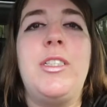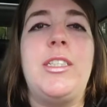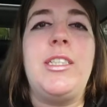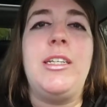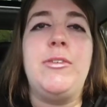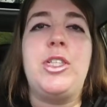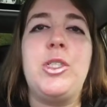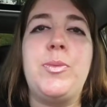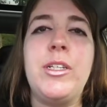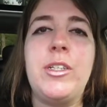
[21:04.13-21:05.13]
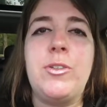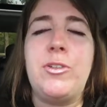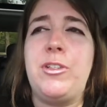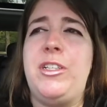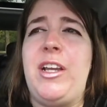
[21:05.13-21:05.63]
the seat, which is pretty
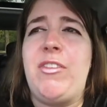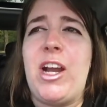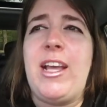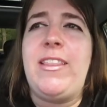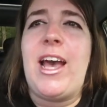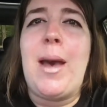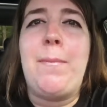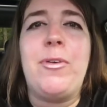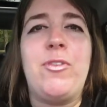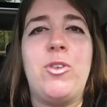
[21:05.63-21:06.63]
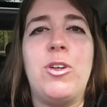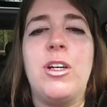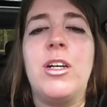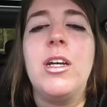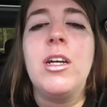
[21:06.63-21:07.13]
cool. Never had that before.